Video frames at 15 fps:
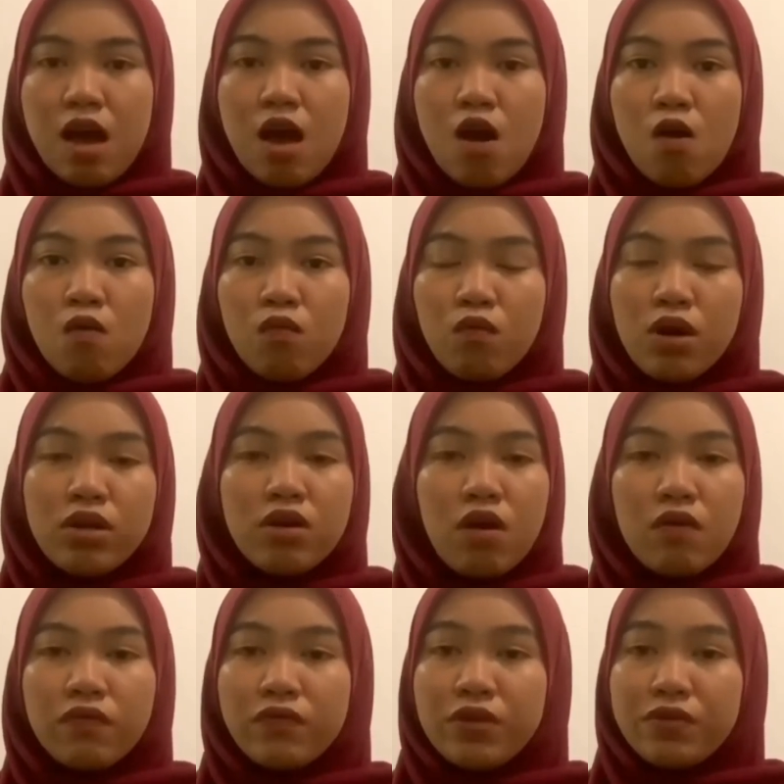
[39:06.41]
One of the
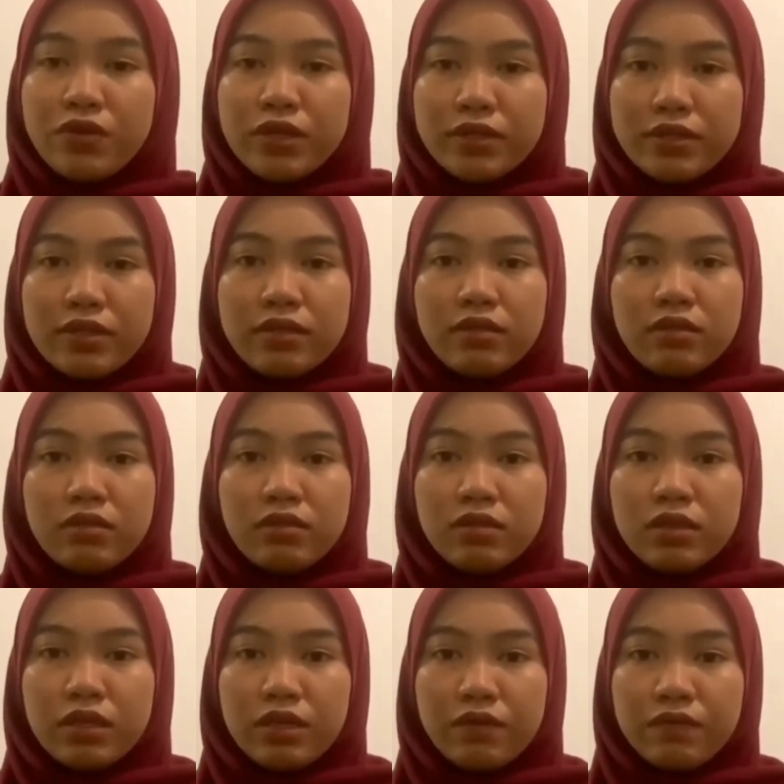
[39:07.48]
reasons
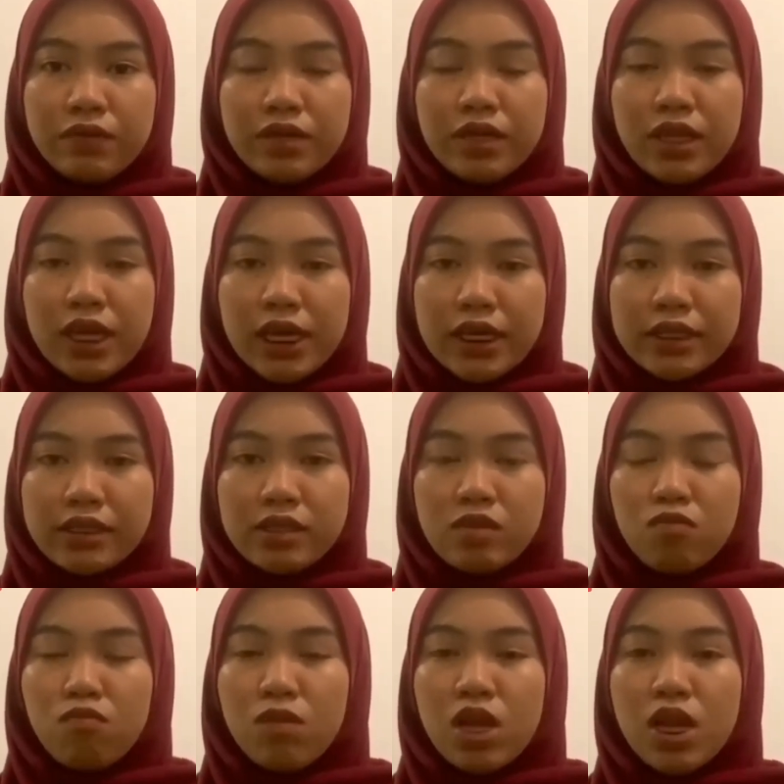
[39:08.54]
given is
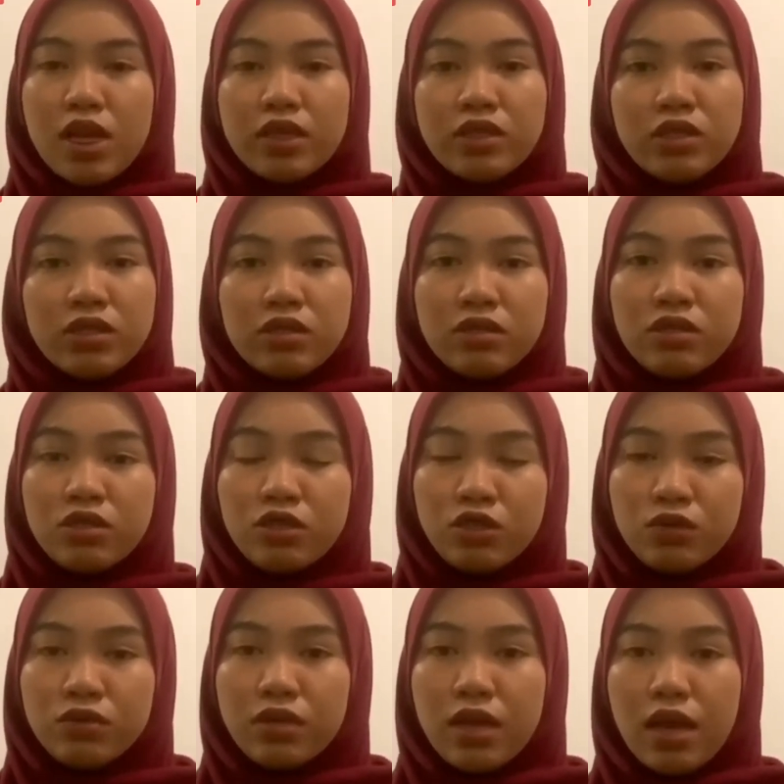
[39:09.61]
Malaysia should
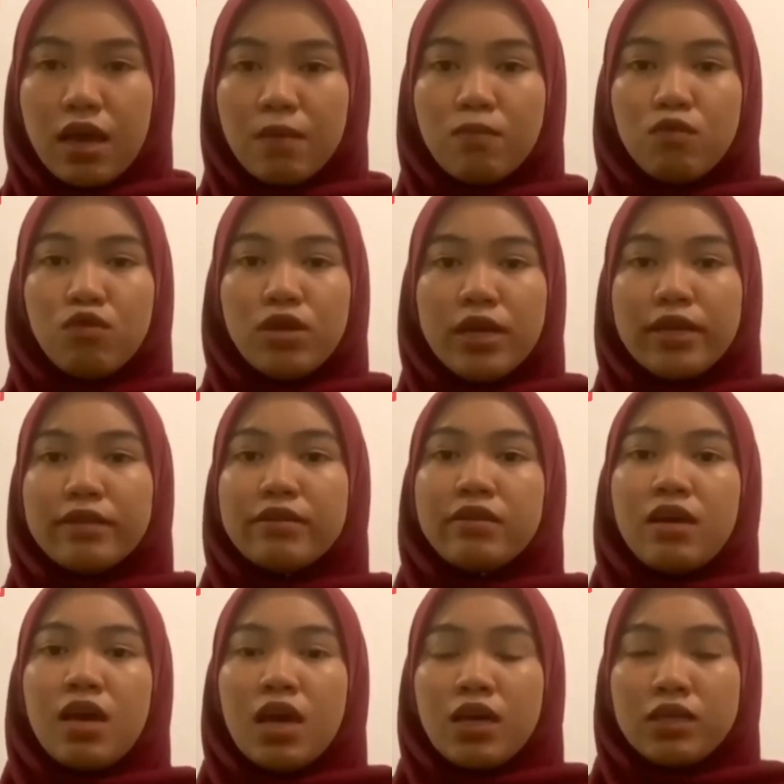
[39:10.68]
emulate
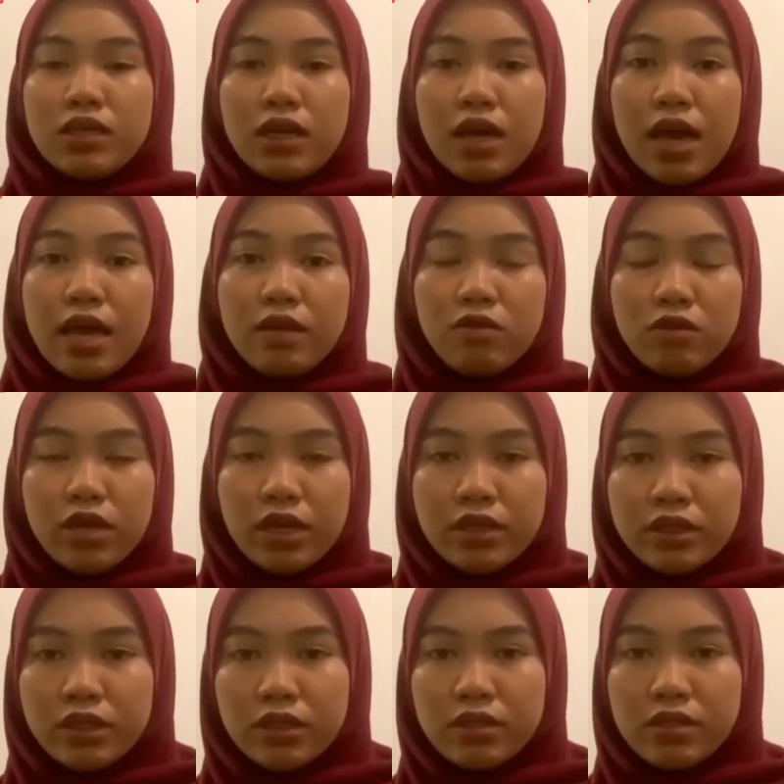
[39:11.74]
the
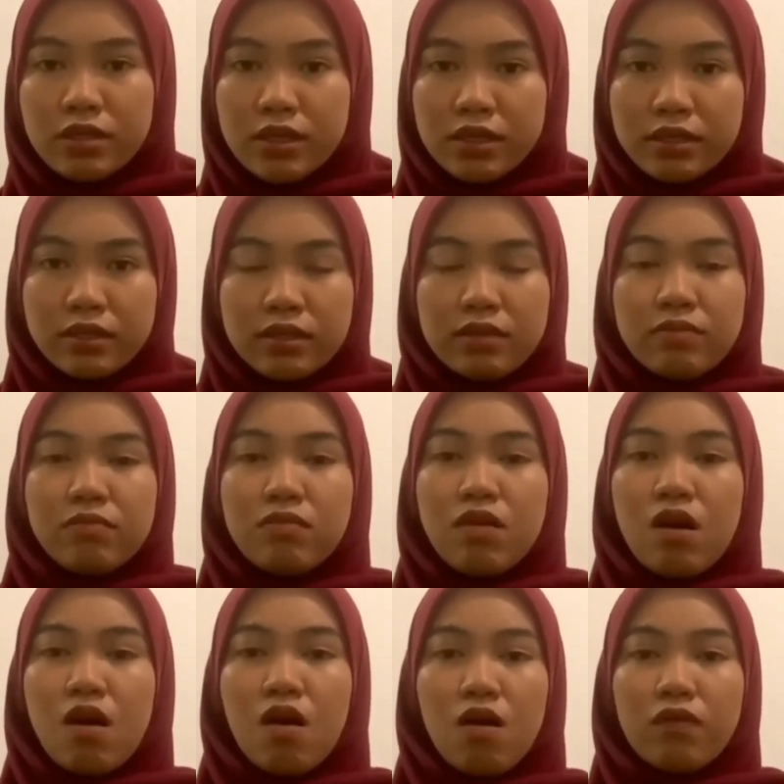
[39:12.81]
education system
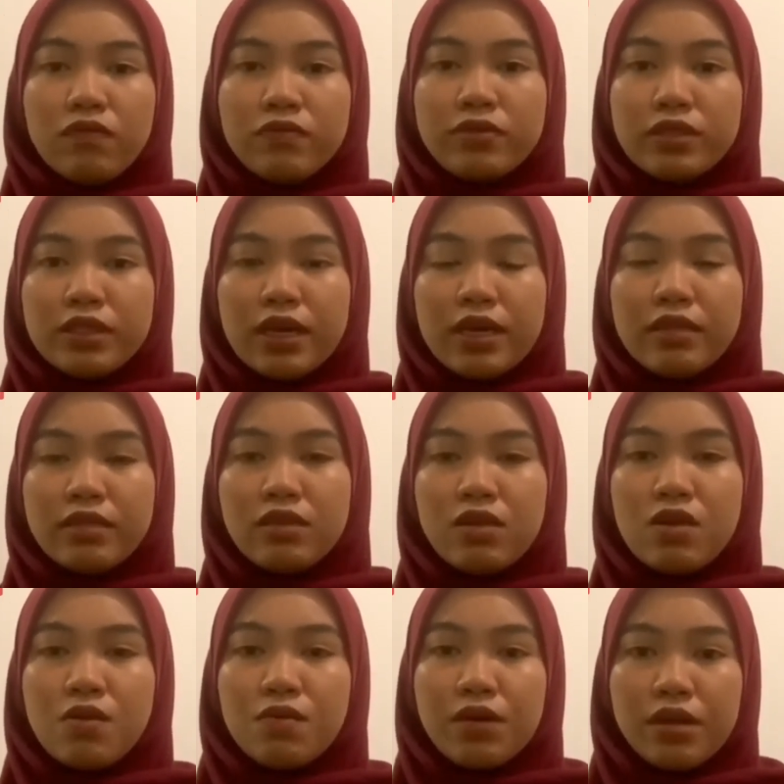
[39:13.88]
of
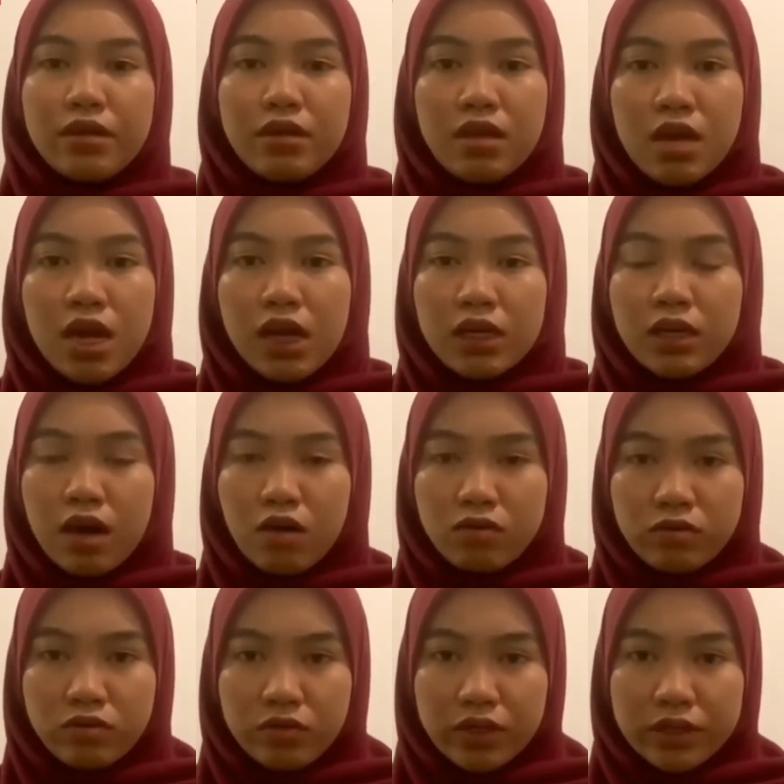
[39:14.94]
Scandinavian
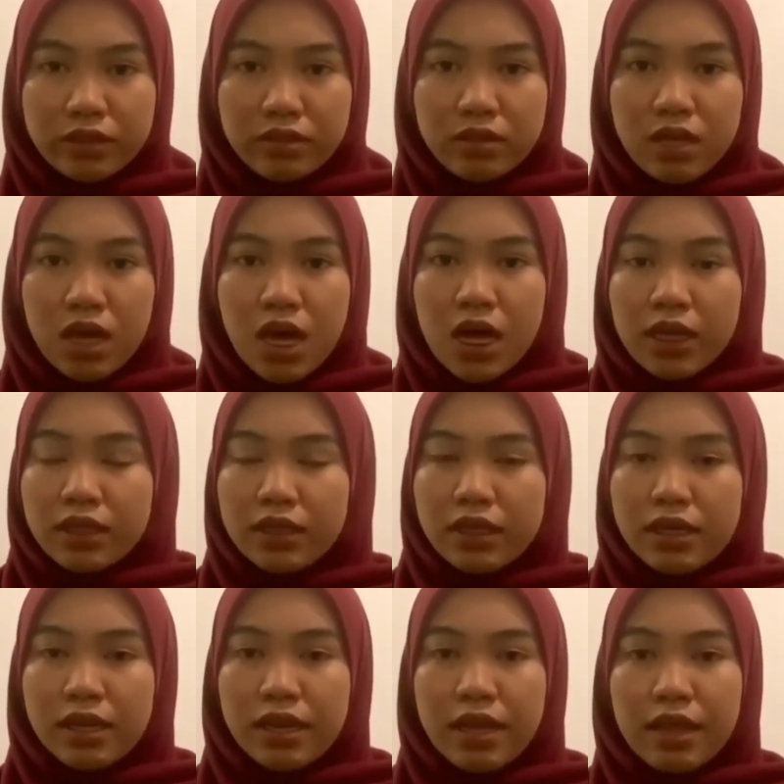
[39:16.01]
countries, the
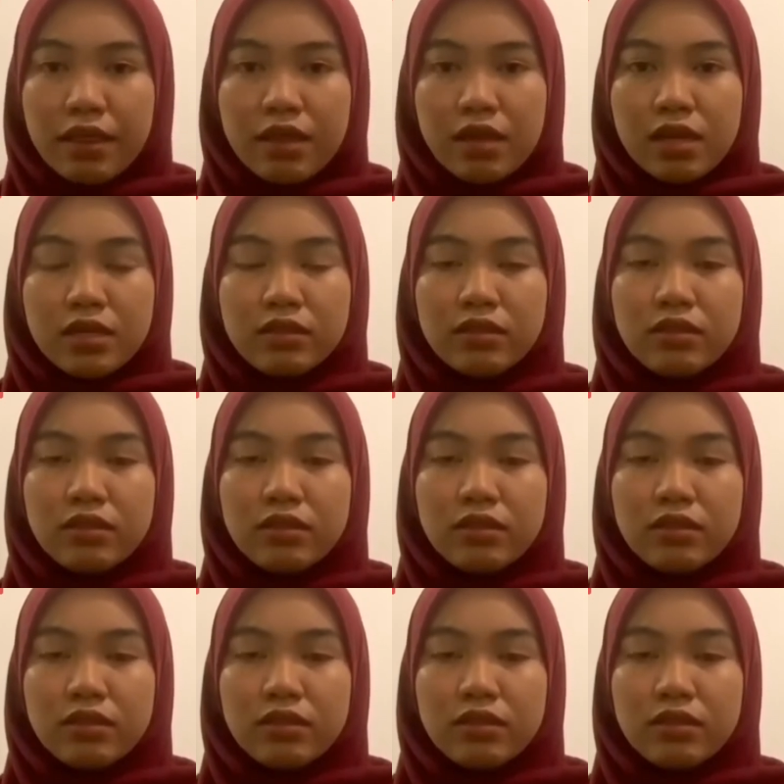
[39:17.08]
Netherlands,